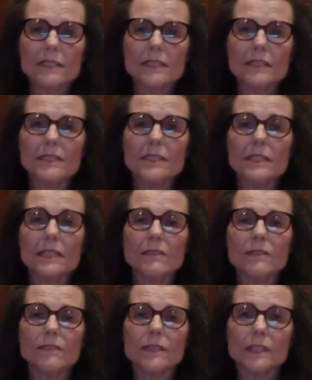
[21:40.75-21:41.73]
its
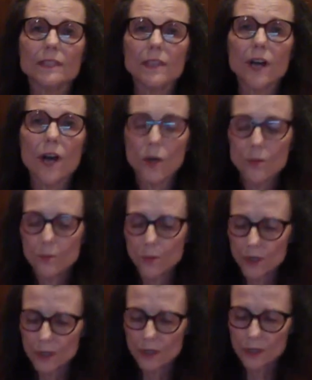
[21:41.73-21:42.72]
infinite
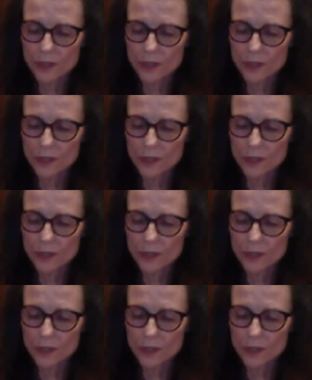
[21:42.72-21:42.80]
homework.